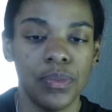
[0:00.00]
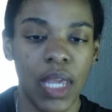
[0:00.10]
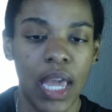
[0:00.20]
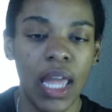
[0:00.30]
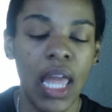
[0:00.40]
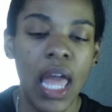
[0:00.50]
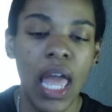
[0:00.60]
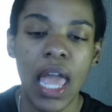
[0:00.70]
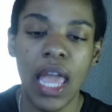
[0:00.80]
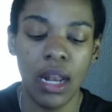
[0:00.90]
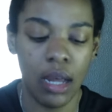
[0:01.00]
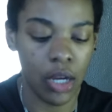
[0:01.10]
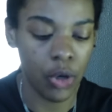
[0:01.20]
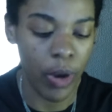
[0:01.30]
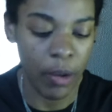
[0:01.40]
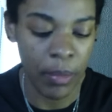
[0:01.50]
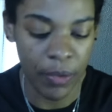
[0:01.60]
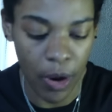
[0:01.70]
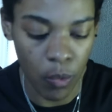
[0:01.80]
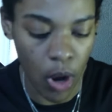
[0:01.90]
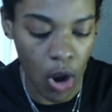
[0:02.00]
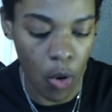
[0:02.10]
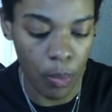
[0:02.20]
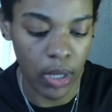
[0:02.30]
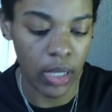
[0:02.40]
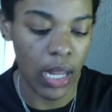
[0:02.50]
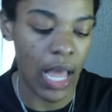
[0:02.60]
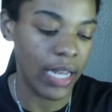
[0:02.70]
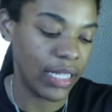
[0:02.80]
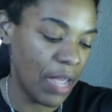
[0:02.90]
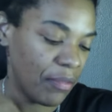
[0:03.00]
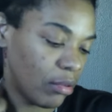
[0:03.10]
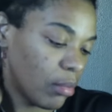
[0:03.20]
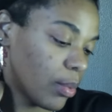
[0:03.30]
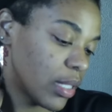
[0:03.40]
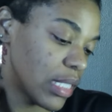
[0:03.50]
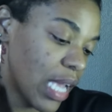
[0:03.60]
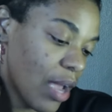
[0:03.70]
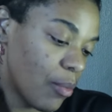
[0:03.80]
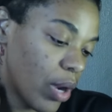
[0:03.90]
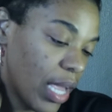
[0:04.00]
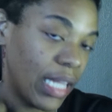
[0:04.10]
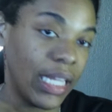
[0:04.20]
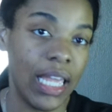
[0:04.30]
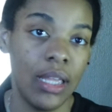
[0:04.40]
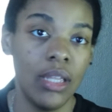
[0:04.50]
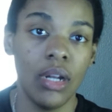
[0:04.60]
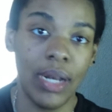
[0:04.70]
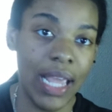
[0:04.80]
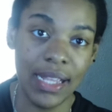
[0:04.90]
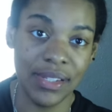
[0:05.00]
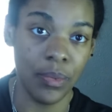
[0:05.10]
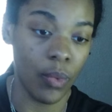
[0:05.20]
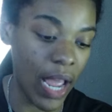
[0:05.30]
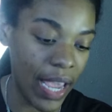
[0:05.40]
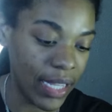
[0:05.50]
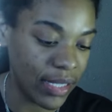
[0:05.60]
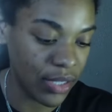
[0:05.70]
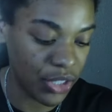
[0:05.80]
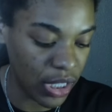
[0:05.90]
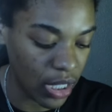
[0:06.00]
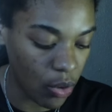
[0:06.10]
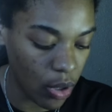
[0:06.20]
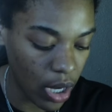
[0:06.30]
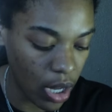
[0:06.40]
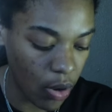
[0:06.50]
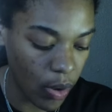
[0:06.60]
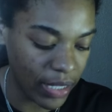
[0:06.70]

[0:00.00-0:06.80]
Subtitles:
Okay. And correct me if I'm wrong, but I definitely remember a time where LA, you know, they had some riots and shit going on.